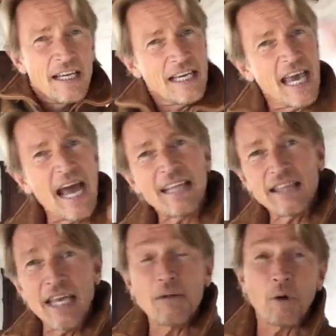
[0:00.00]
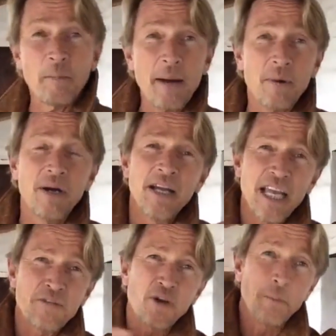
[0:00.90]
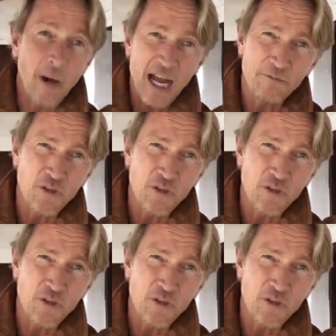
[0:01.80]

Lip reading: Kathy, and remember, if you're a mindful